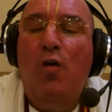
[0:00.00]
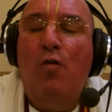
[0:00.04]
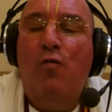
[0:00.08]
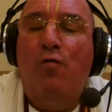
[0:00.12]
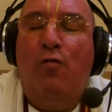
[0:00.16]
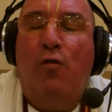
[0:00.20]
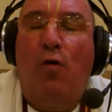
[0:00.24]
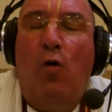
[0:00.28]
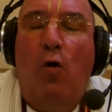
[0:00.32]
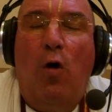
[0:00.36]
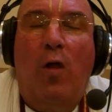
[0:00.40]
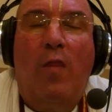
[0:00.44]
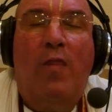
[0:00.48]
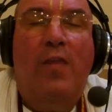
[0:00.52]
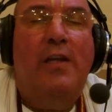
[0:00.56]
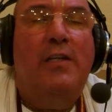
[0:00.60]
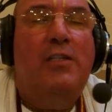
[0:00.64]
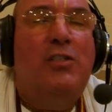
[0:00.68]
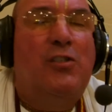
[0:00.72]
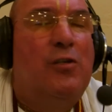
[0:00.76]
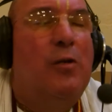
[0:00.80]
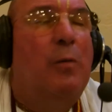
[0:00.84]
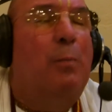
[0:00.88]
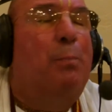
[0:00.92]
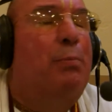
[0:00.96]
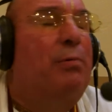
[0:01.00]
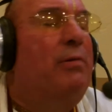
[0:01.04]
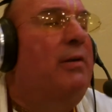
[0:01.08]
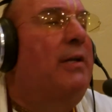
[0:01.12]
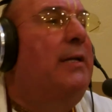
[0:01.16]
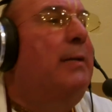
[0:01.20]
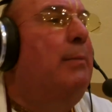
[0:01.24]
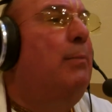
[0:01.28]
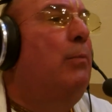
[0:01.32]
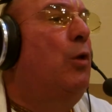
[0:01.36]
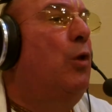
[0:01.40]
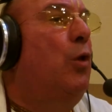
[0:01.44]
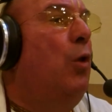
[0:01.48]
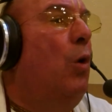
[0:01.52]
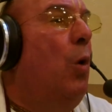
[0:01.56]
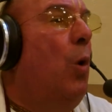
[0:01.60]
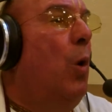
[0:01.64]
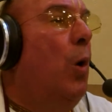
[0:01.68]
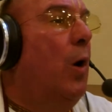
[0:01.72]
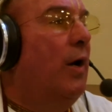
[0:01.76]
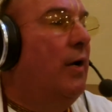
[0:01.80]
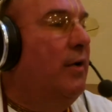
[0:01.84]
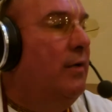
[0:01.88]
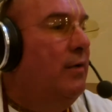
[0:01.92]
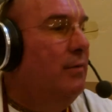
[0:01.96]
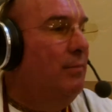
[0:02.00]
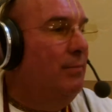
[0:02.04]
for the Supreme Lord.